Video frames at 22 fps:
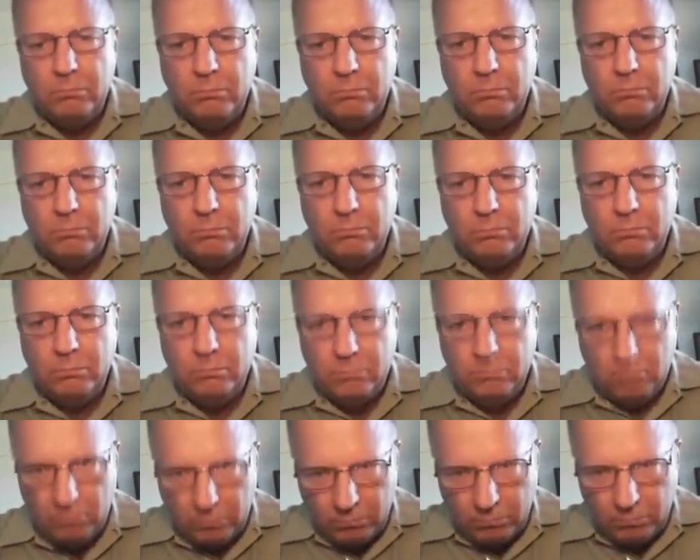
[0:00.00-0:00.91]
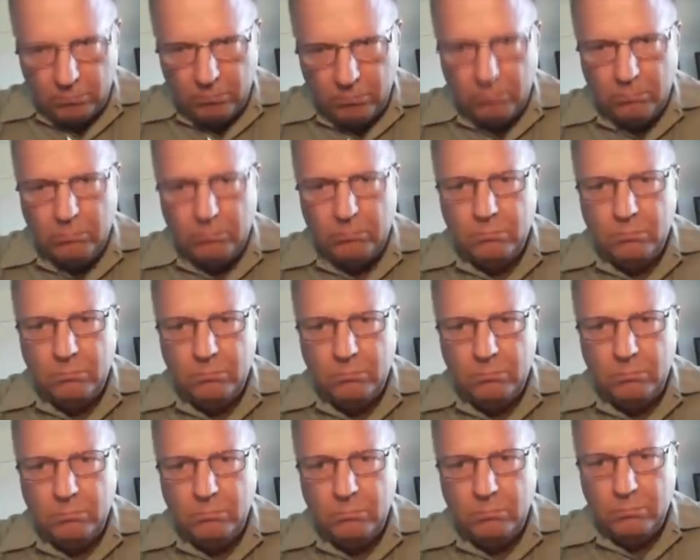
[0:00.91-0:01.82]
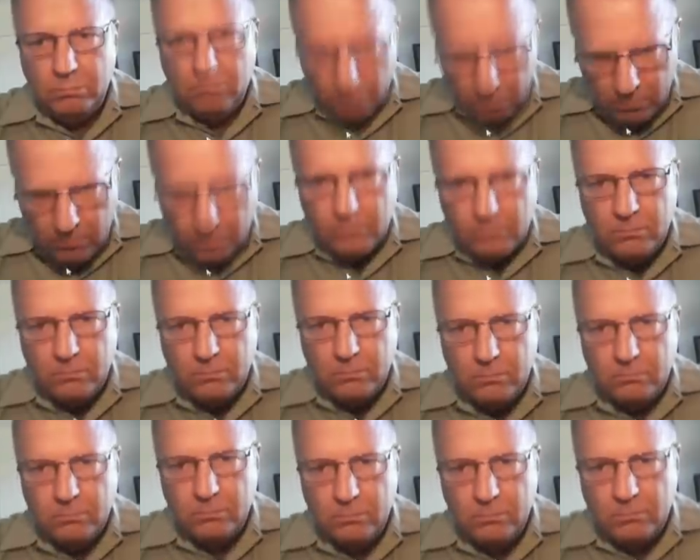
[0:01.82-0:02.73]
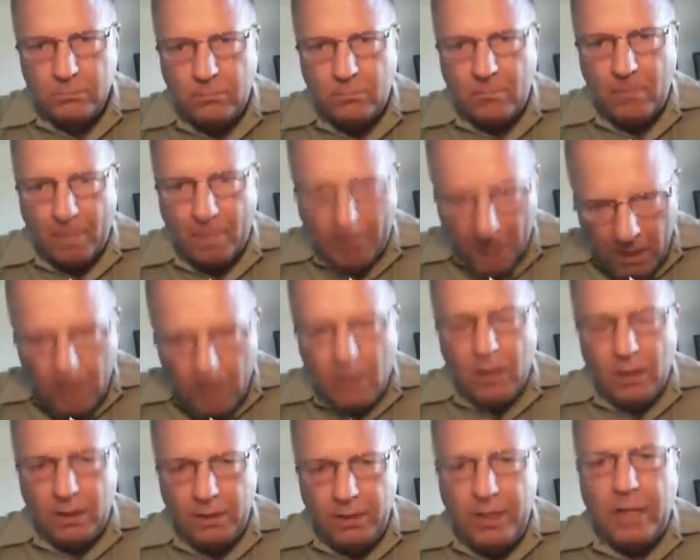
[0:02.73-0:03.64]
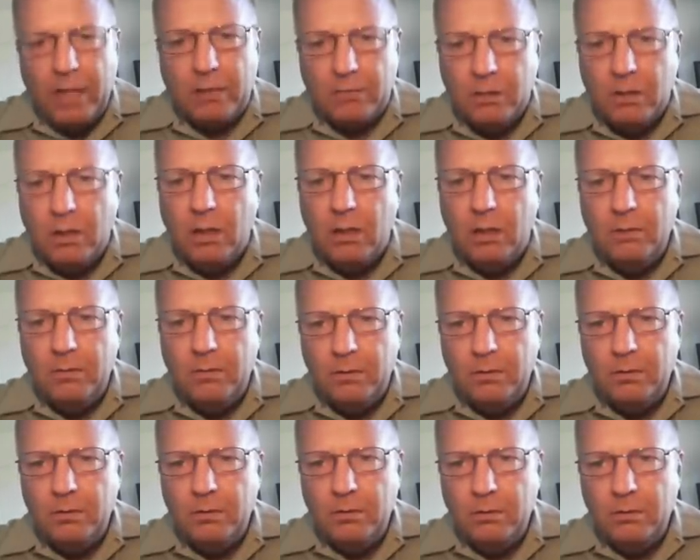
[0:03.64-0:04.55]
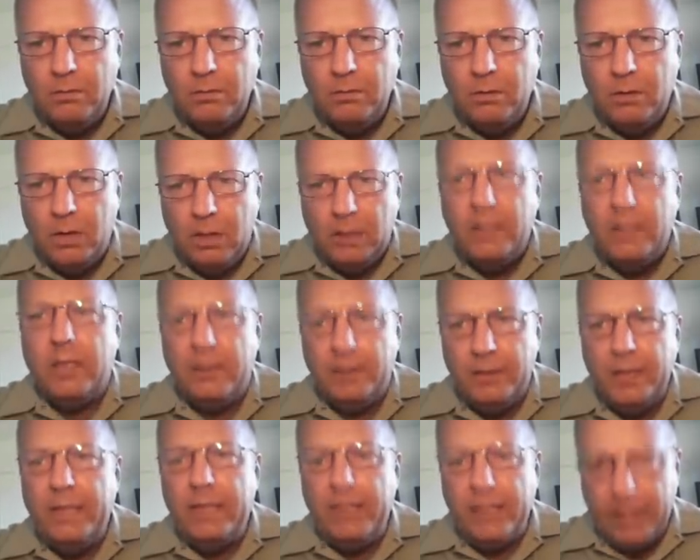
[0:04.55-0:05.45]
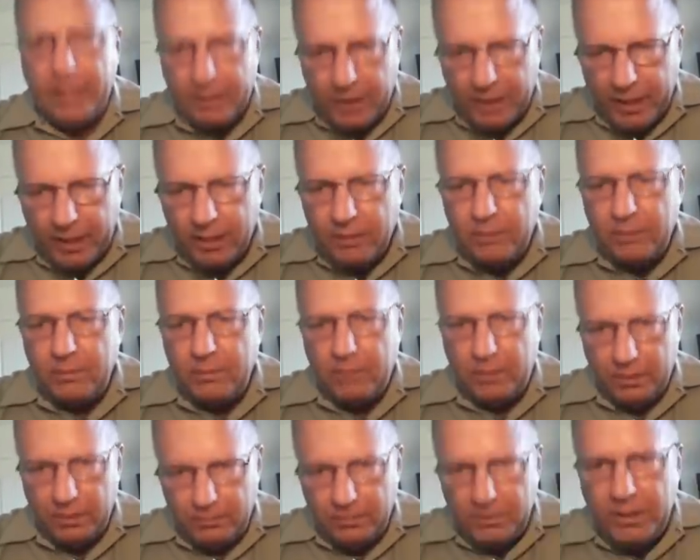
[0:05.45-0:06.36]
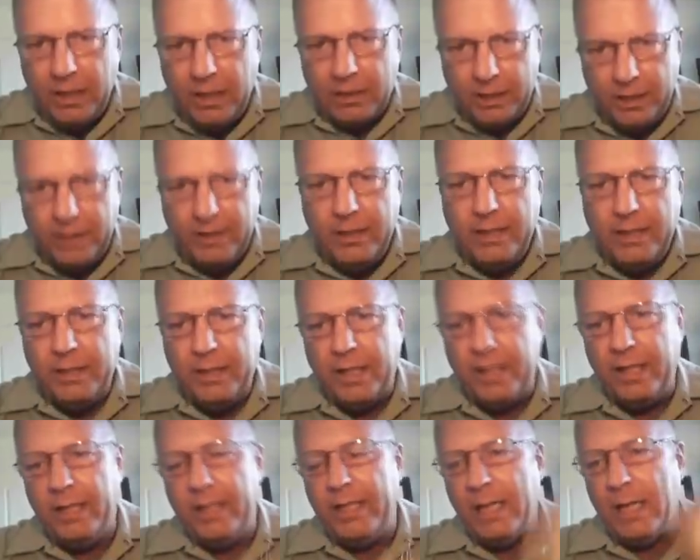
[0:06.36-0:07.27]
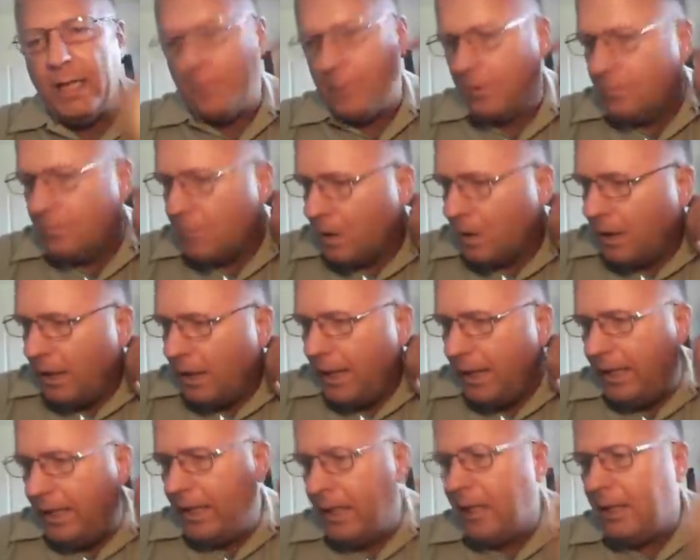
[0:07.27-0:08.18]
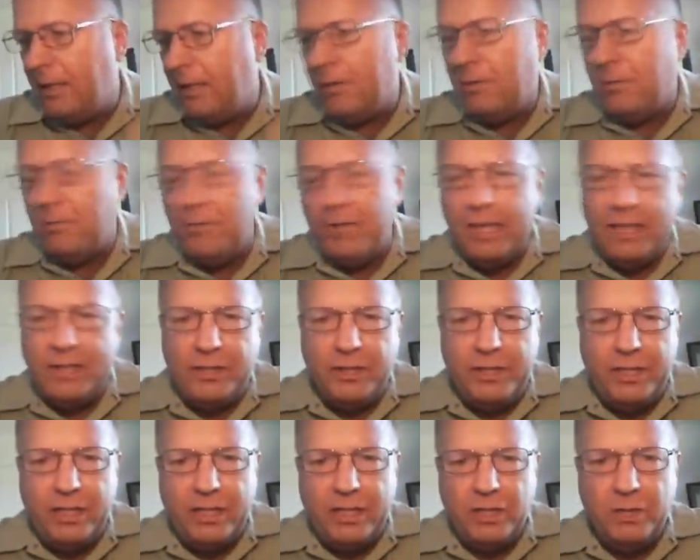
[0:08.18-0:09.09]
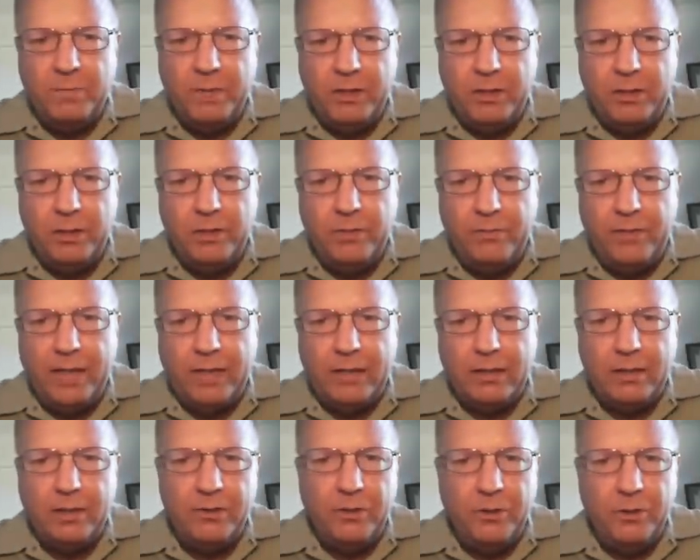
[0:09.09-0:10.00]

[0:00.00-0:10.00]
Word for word: those guys are up for almost the whole thing for days on end. So it can yeah. happen, but yeah, you don't it, want it, it to. Can, yeah, it, it can happen. And that's a testament to the fact